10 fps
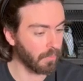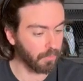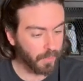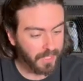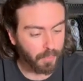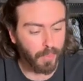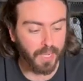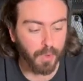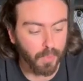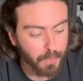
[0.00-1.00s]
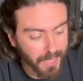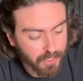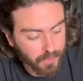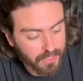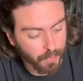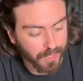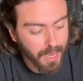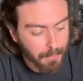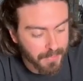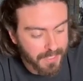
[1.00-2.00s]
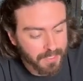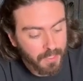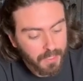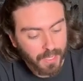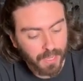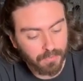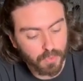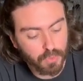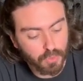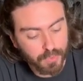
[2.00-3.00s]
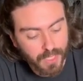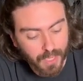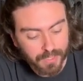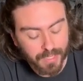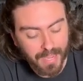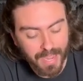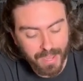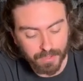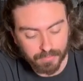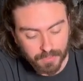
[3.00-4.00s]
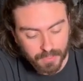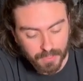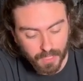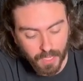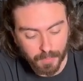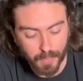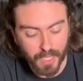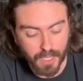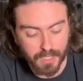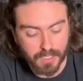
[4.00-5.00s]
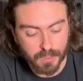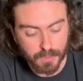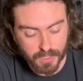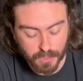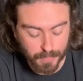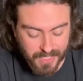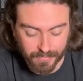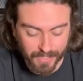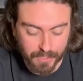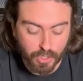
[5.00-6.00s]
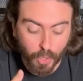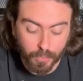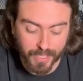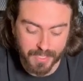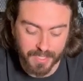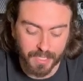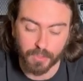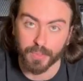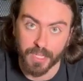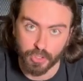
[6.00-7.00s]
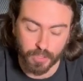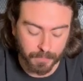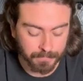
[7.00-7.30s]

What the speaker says: Really quick, I want to backtrack to what happens if you do not have specific tokens in your nation.